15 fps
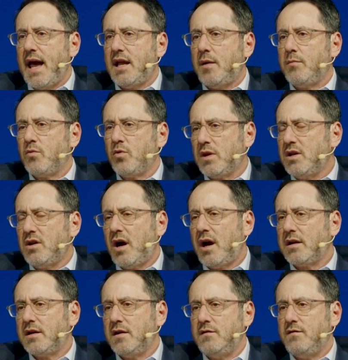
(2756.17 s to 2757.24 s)
And I'm really
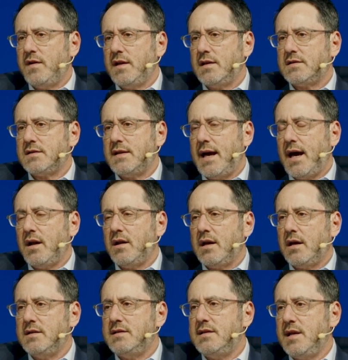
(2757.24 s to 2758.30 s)
not convinced that
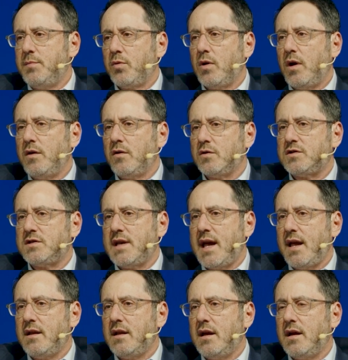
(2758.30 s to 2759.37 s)
a deeper
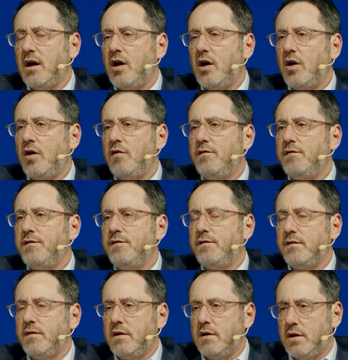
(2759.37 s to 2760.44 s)
understanding of
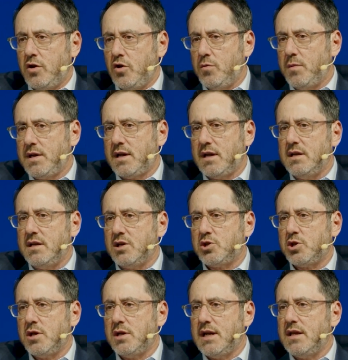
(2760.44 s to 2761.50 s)
the human
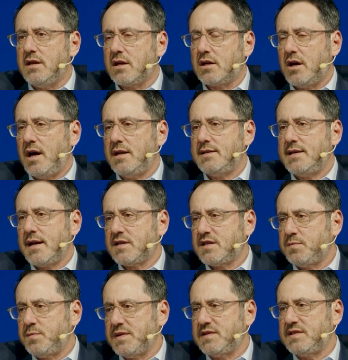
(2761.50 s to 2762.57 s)
condition in the
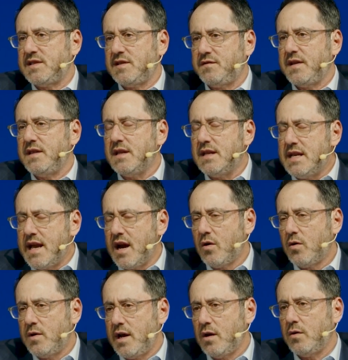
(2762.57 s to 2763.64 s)
context specific, in the
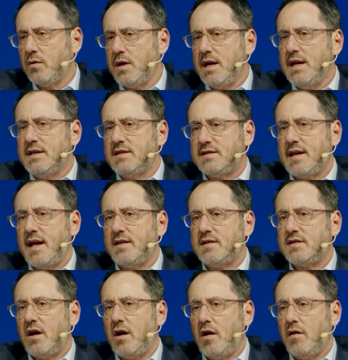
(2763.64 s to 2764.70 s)
narrow
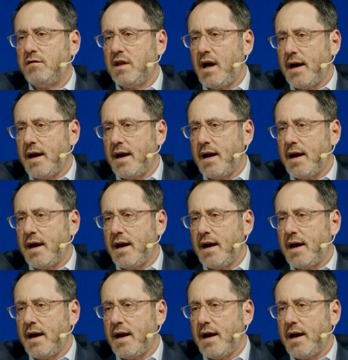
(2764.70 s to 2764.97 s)
sense of